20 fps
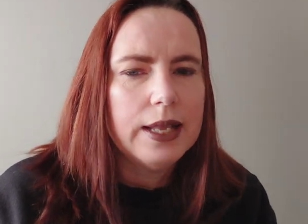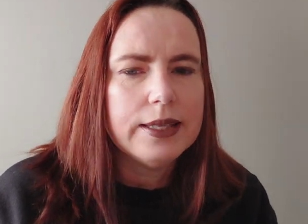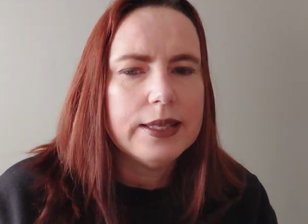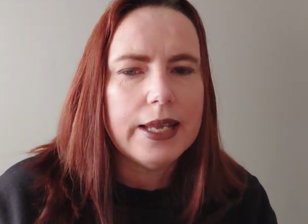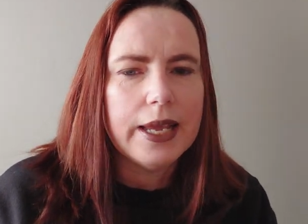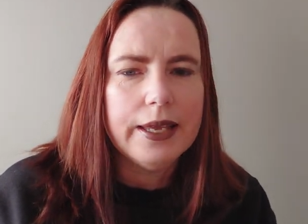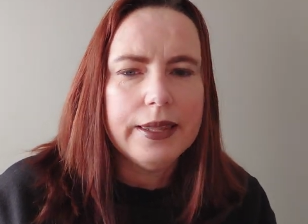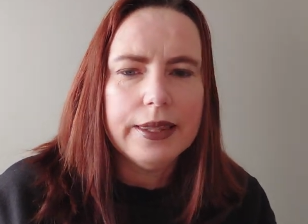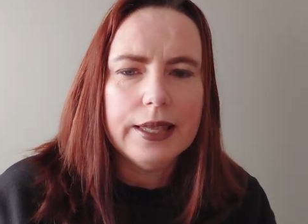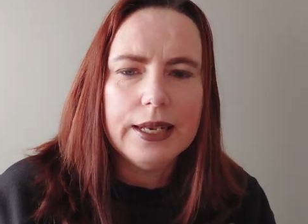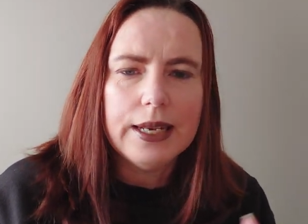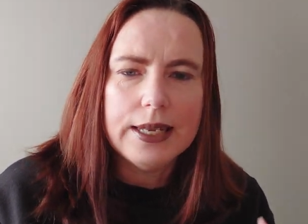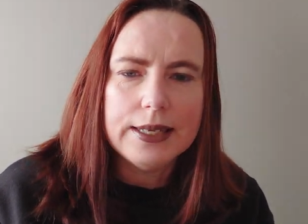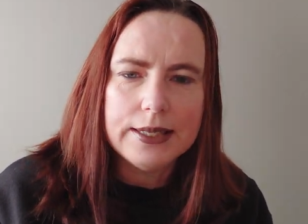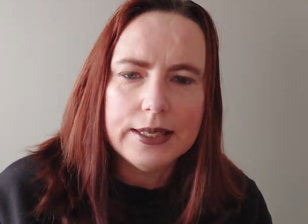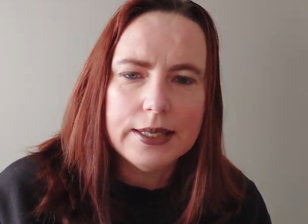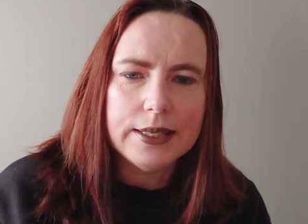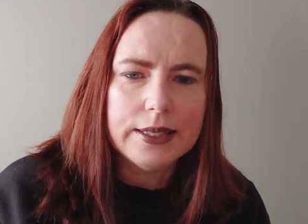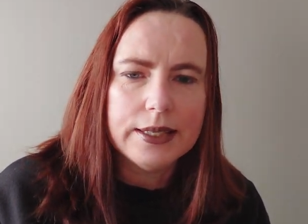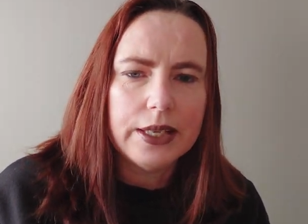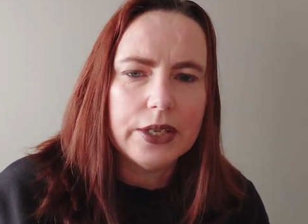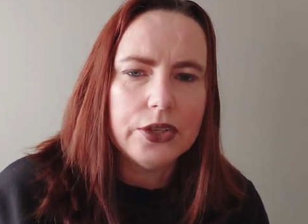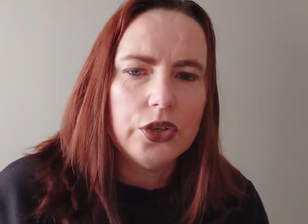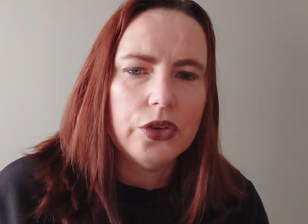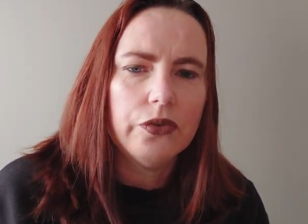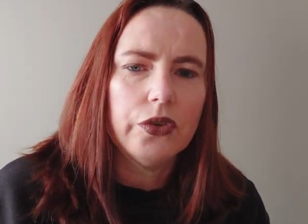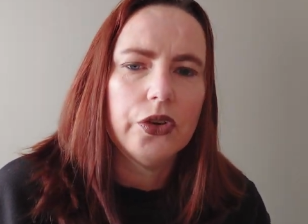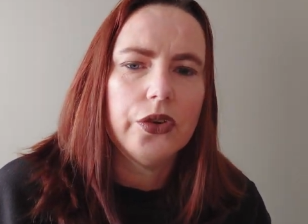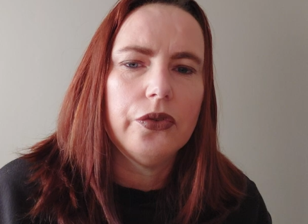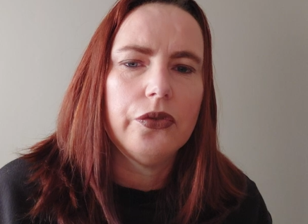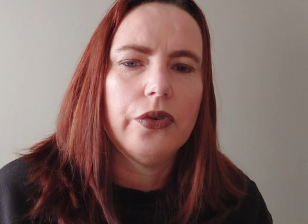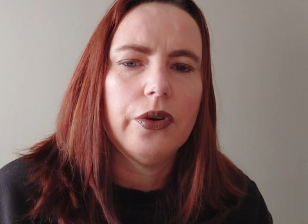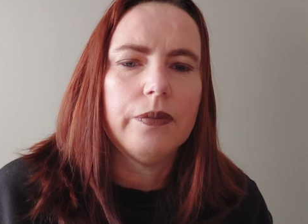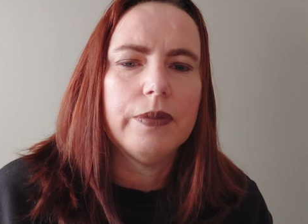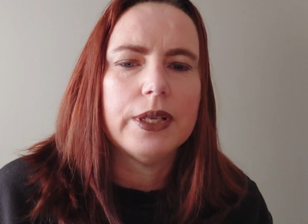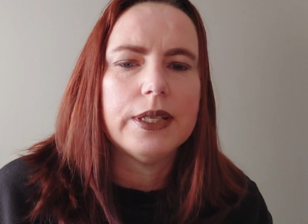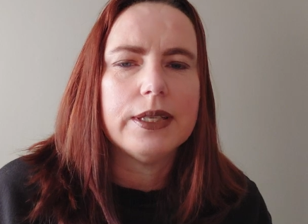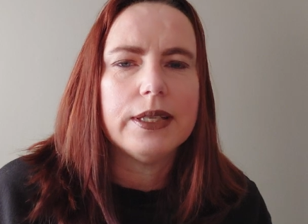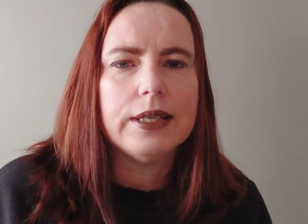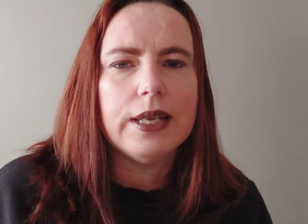Take the lessons that you've learned
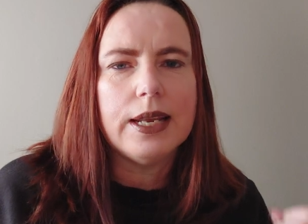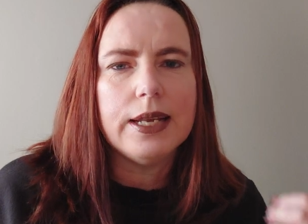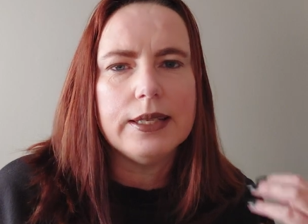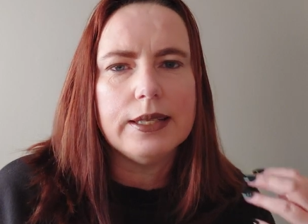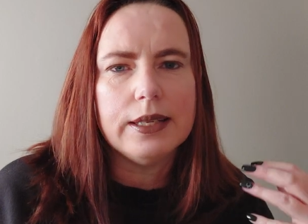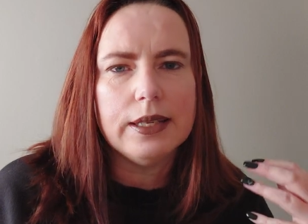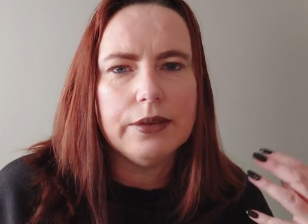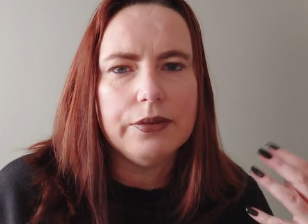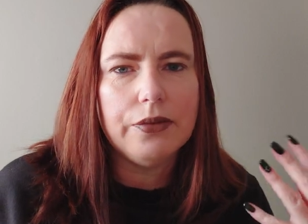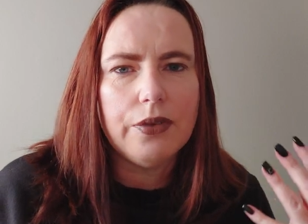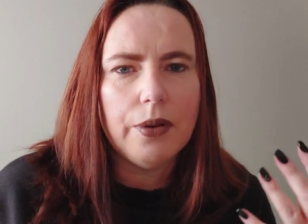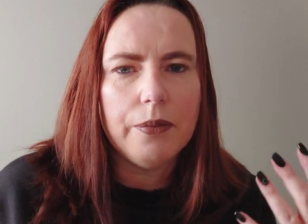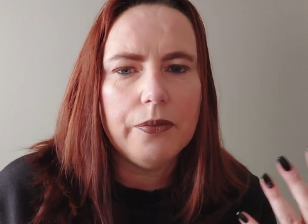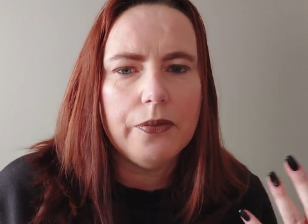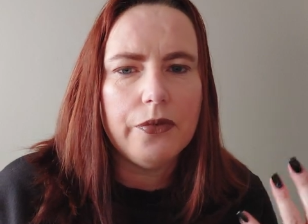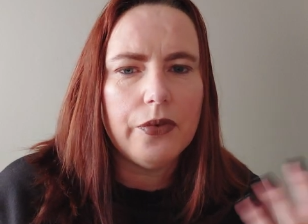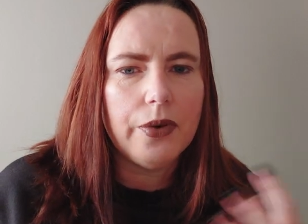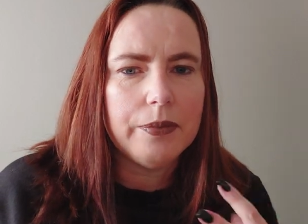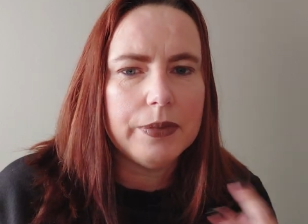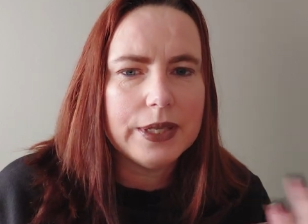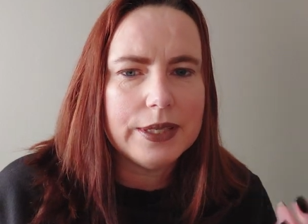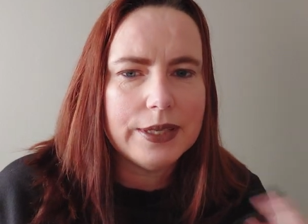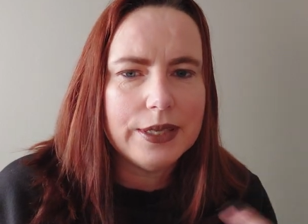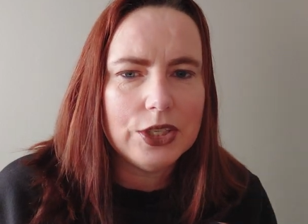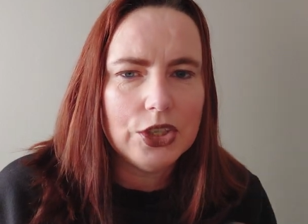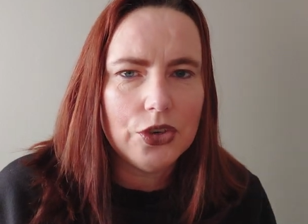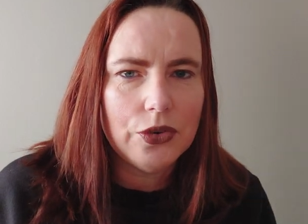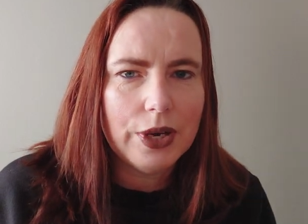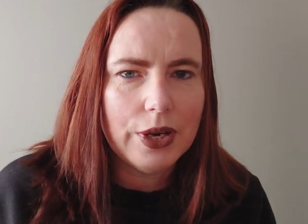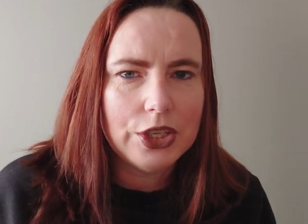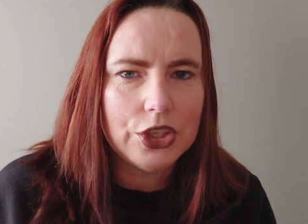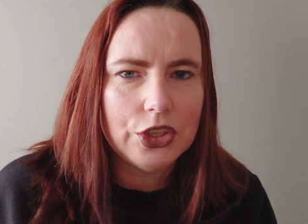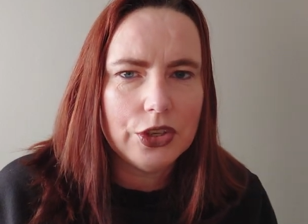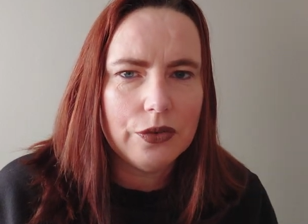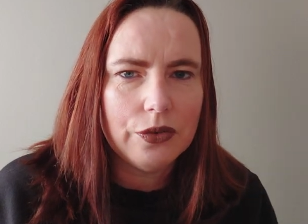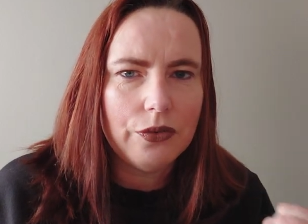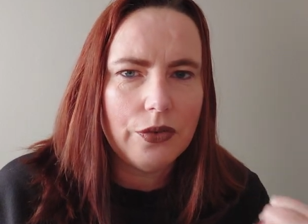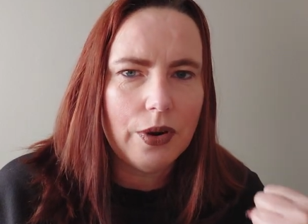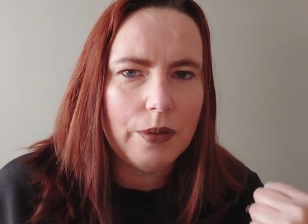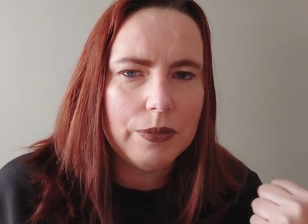from this from the
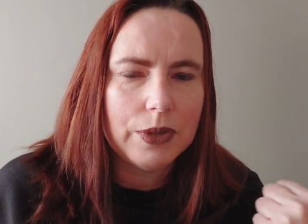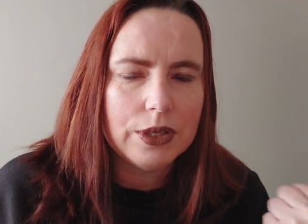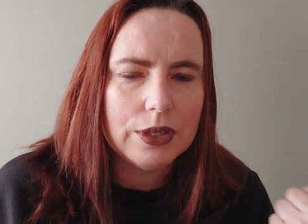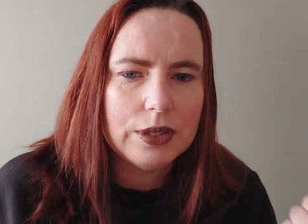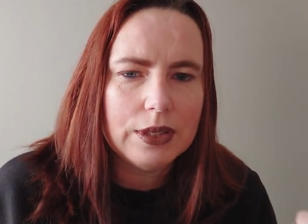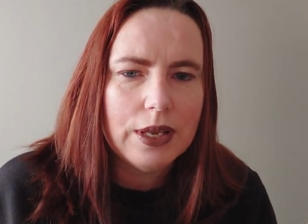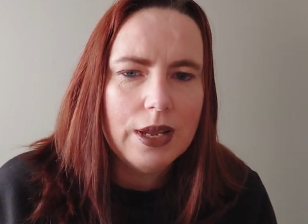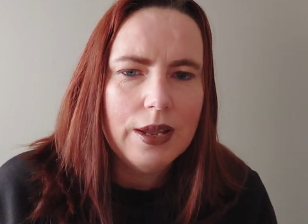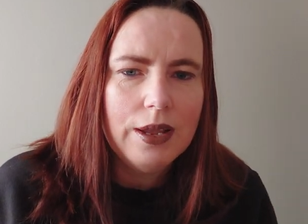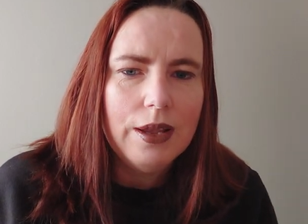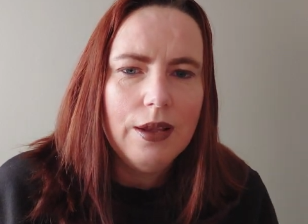situation, from this